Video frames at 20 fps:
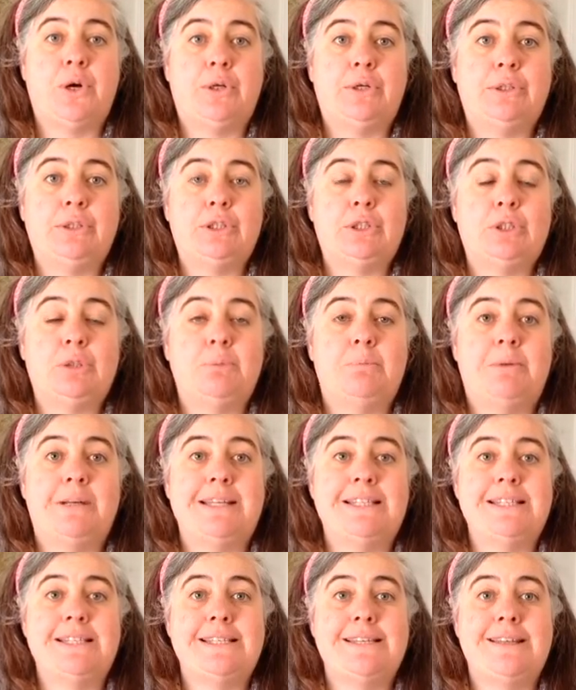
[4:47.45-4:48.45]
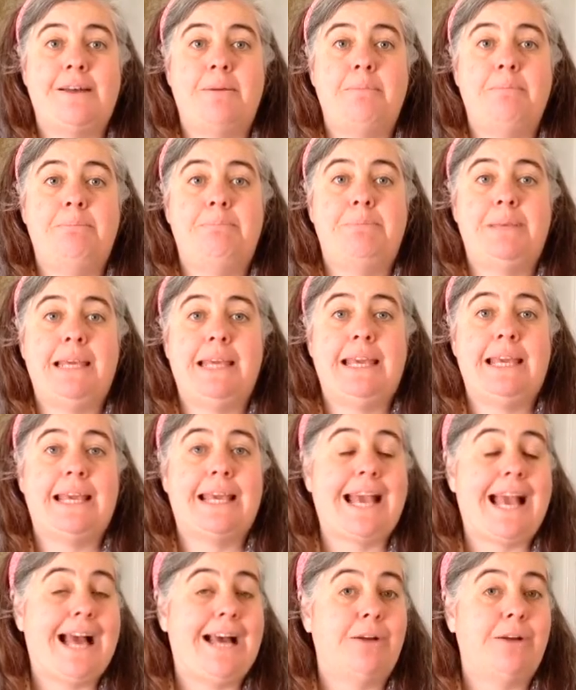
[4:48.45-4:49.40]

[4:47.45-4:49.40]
altered by some being